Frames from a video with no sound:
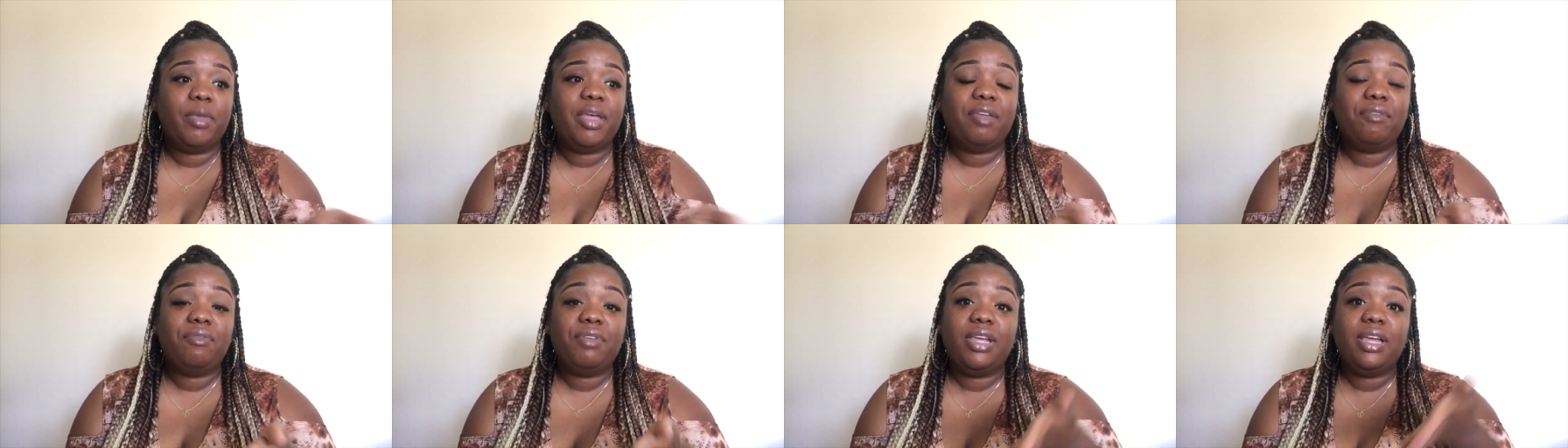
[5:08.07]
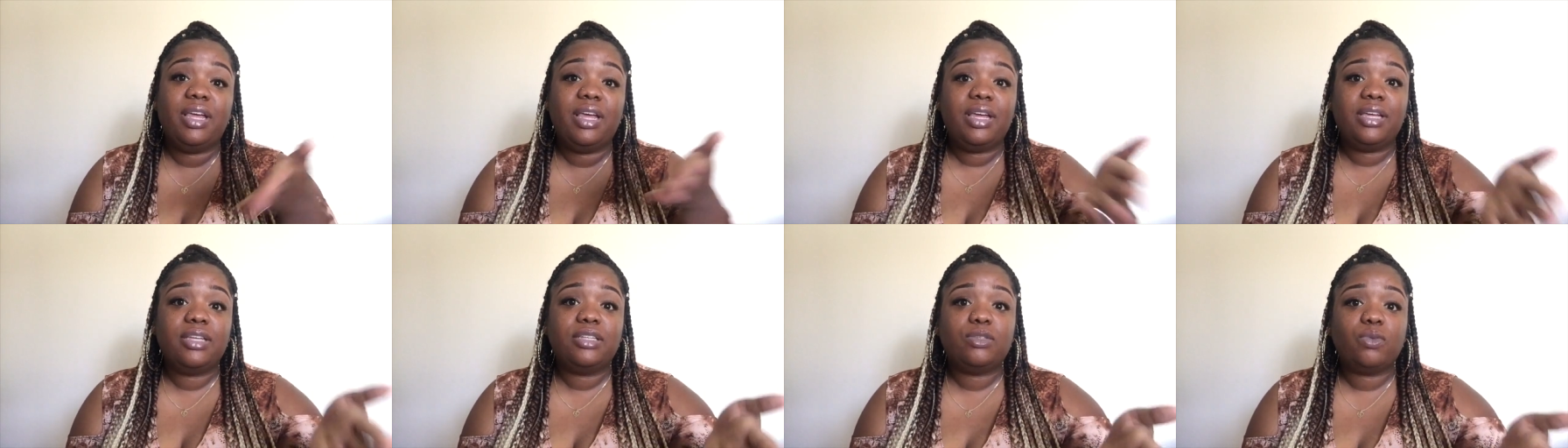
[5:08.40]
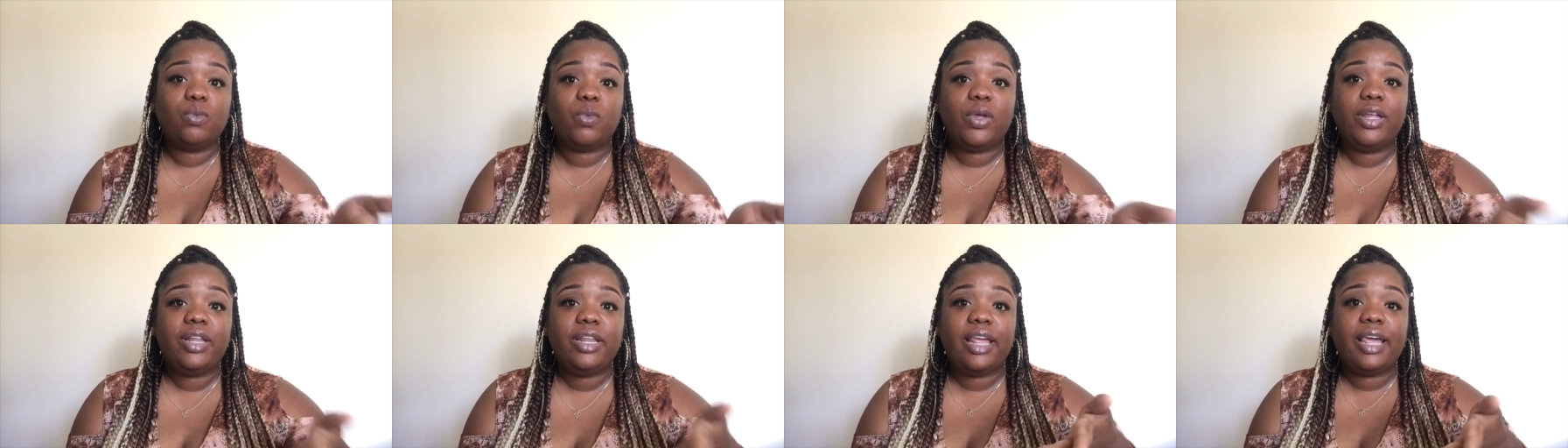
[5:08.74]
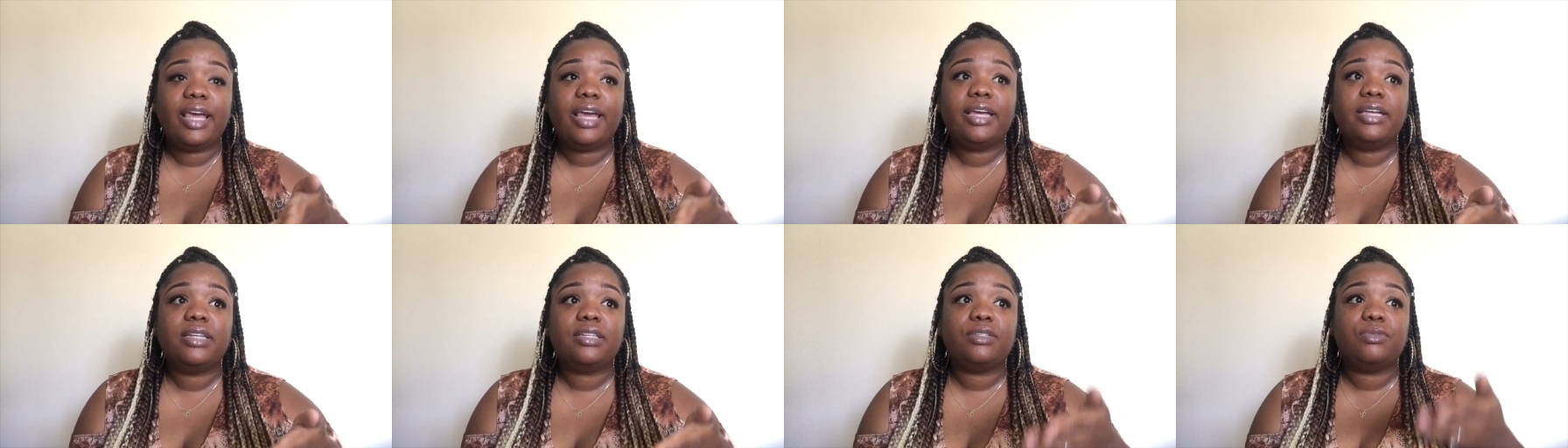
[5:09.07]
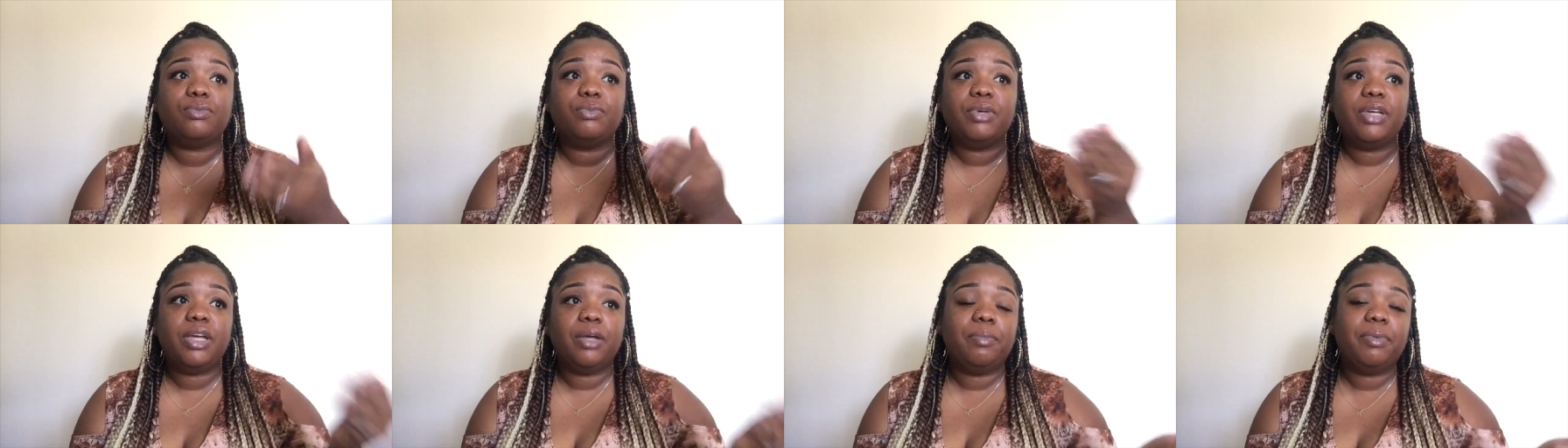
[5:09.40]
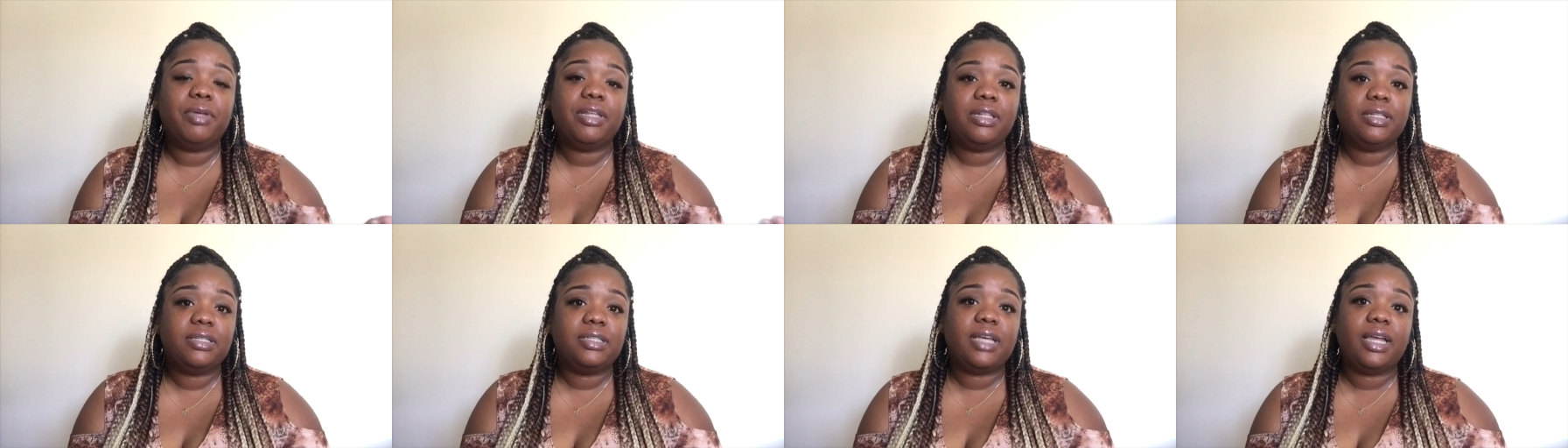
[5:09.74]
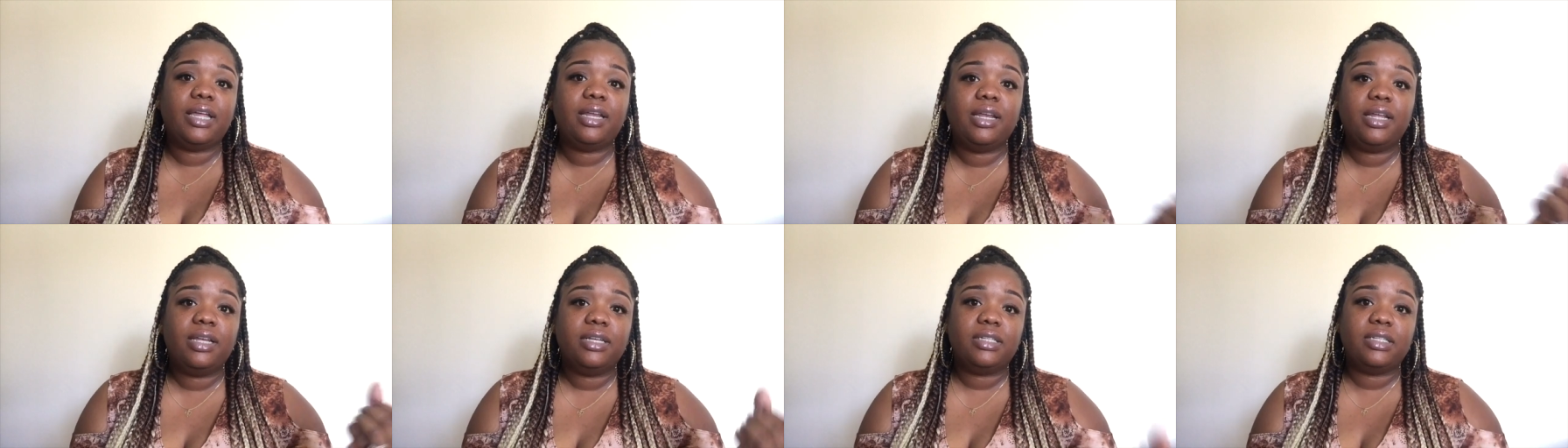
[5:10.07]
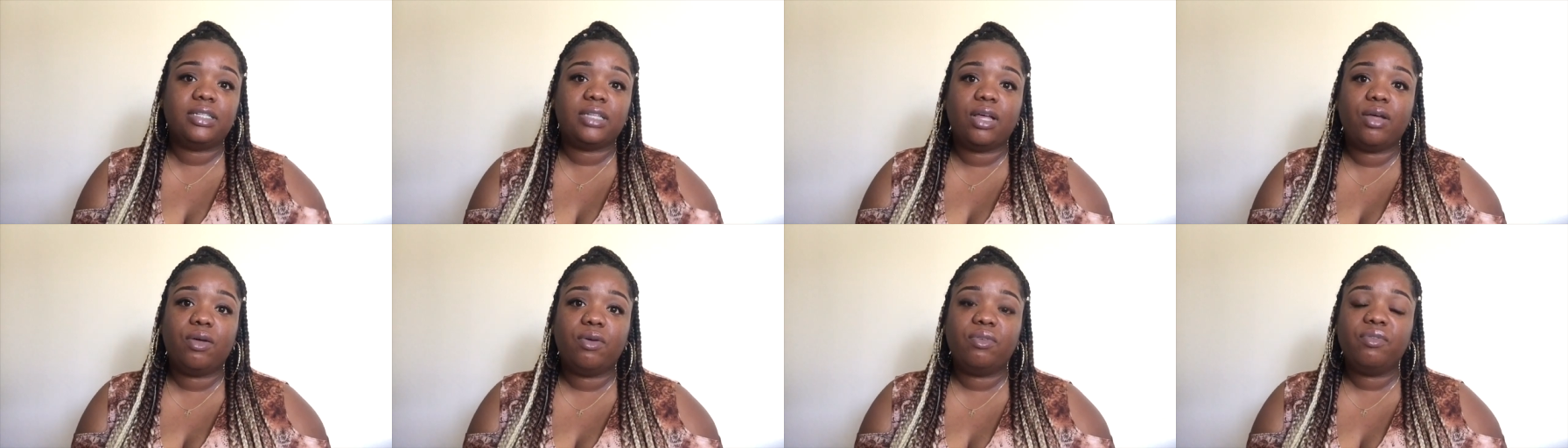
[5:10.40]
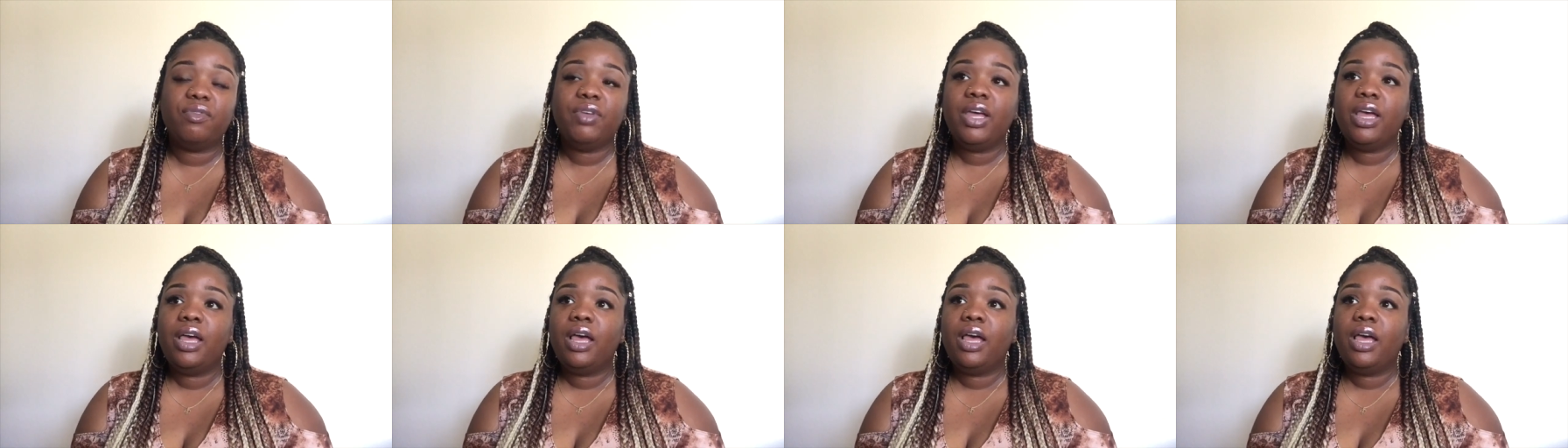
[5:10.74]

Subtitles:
if he is one that is rehabilitating himself,